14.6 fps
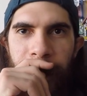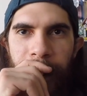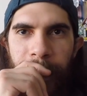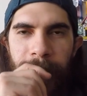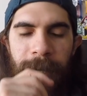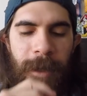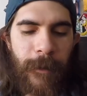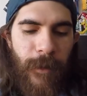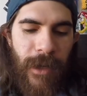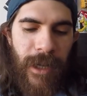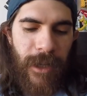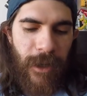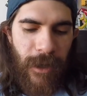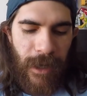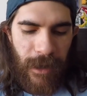But
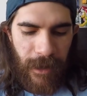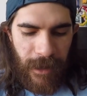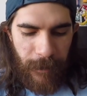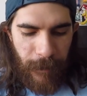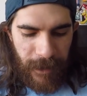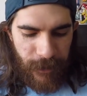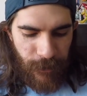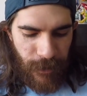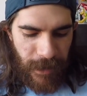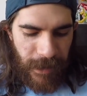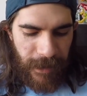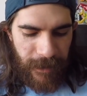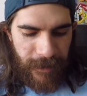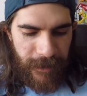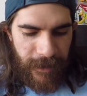I'll get back to
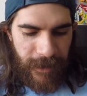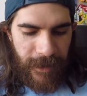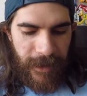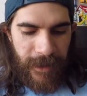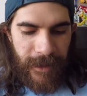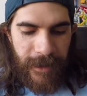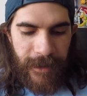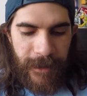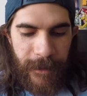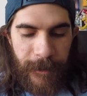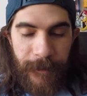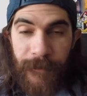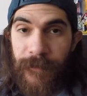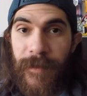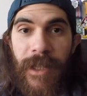that.
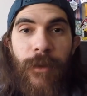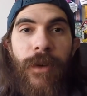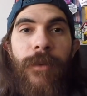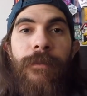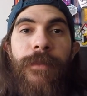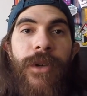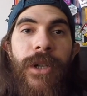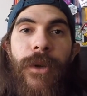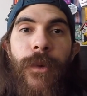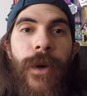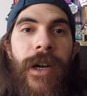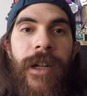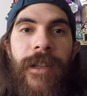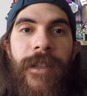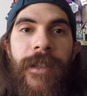It went pretty
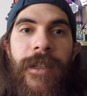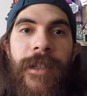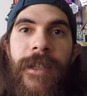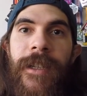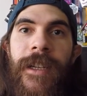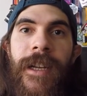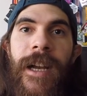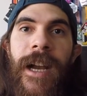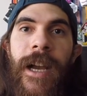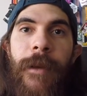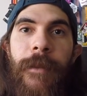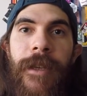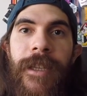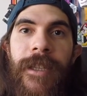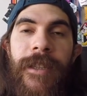well. I
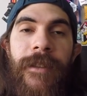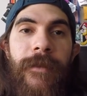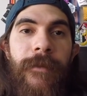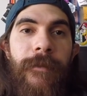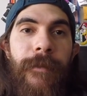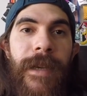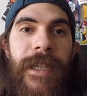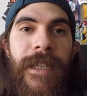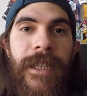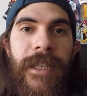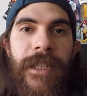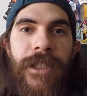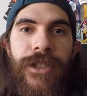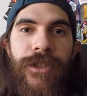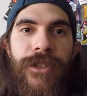mean, many
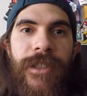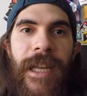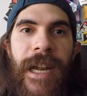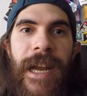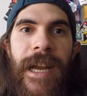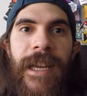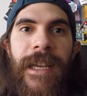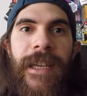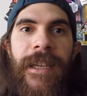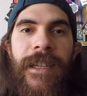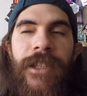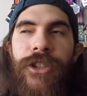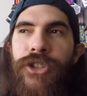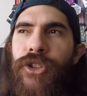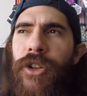issues that I
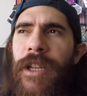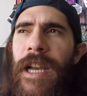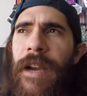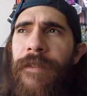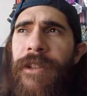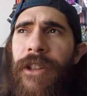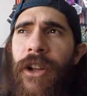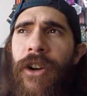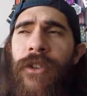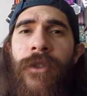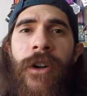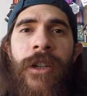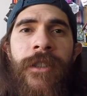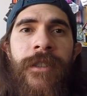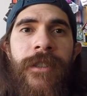usually have in long
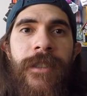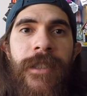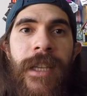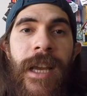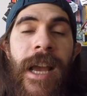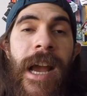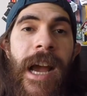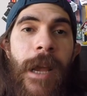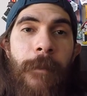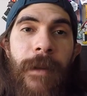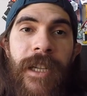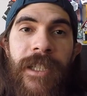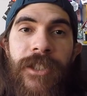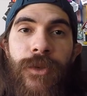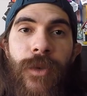runs, I
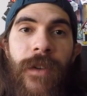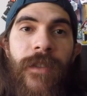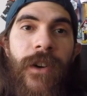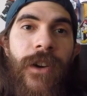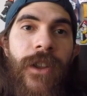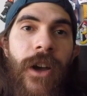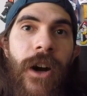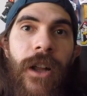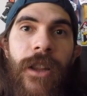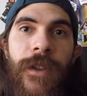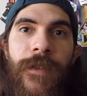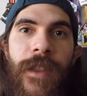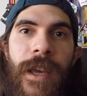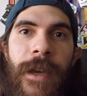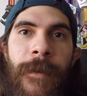managed to avoid all
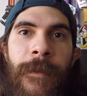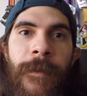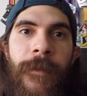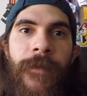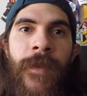of them.